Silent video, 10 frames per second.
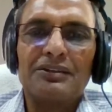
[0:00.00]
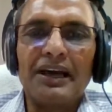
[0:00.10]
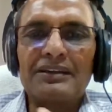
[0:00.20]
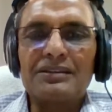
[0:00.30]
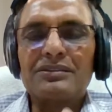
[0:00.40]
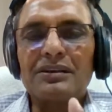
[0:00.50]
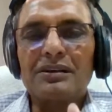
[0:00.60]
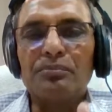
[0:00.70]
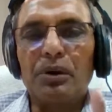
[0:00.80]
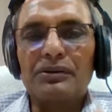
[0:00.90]
That is the
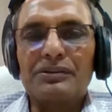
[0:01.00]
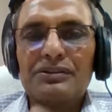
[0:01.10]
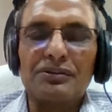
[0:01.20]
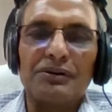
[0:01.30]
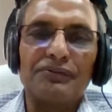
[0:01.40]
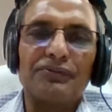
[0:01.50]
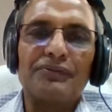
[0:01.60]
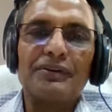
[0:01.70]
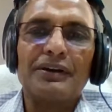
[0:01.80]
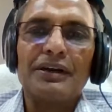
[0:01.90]
importance
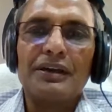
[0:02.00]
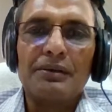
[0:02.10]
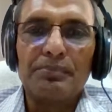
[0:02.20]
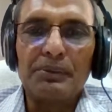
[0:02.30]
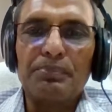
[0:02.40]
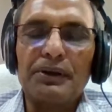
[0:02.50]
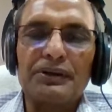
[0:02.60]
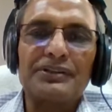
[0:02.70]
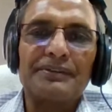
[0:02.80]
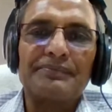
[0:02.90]
of
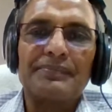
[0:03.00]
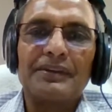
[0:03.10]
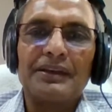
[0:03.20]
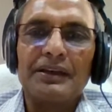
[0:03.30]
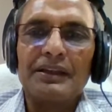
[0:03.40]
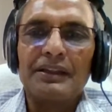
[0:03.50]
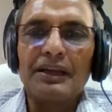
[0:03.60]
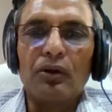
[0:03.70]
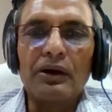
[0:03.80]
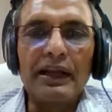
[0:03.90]
preparation.
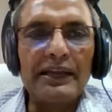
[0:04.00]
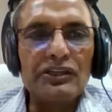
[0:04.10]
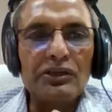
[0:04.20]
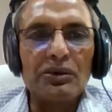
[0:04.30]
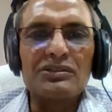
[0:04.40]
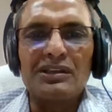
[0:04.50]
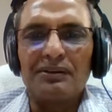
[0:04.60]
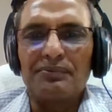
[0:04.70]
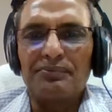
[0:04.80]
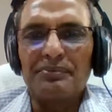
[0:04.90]
Then organizing
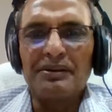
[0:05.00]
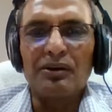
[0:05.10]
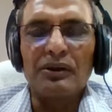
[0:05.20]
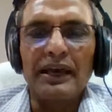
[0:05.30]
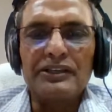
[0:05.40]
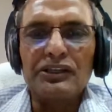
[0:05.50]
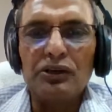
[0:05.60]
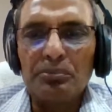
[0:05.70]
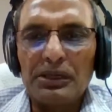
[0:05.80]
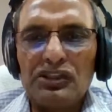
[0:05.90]
yourself, organizing
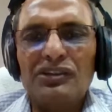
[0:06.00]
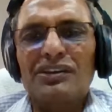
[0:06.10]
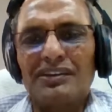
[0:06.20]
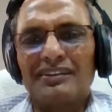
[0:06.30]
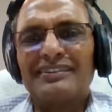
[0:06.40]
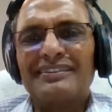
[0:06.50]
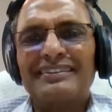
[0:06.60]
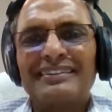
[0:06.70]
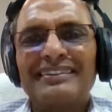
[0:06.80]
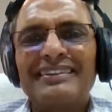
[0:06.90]
your material,
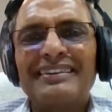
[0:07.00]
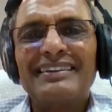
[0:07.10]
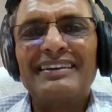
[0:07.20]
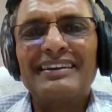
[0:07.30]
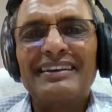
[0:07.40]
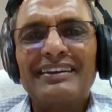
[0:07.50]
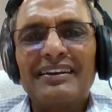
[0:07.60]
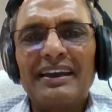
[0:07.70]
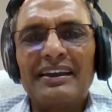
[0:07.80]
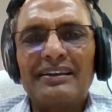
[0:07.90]

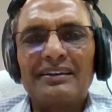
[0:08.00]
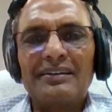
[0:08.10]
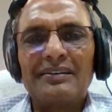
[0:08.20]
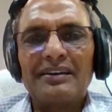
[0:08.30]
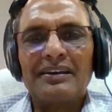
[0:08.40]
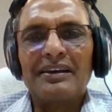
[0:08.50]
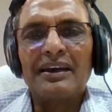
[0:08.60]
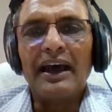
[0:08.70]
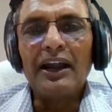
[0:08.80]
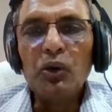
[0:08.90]
right?
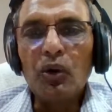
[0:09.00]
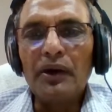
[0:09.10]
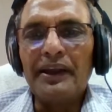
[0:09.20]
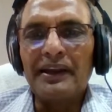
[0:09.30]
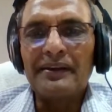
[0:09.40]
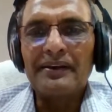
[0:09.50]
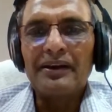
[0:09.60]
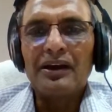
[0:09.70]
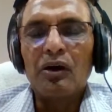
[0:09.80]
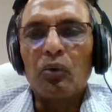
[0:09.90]
And
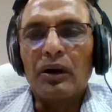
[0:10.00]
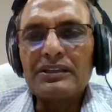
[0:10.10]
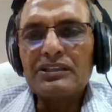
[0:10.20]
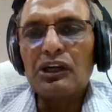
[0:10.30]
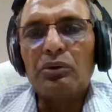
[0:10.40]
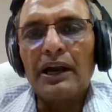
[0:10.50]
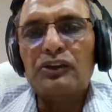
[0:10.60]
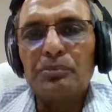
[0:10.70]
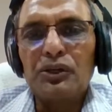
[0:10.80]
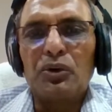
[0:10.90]
knowing what is
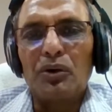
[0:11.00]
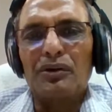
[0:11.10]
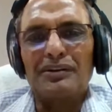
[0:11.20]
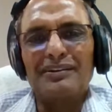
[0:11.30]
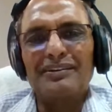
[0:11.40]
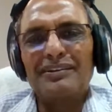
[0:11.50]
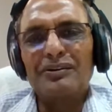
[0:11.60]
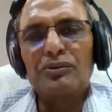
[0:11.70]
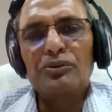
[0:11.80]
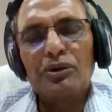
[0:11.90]
required to be told
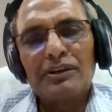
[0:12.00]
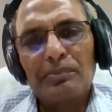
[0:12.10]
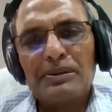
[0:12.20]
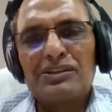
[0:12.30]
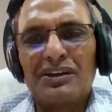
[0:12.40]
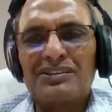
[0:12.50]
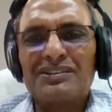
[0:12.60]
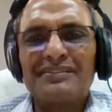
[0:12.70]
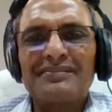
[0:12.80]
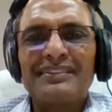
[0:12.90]
to the honorable
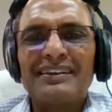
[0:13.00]
judge.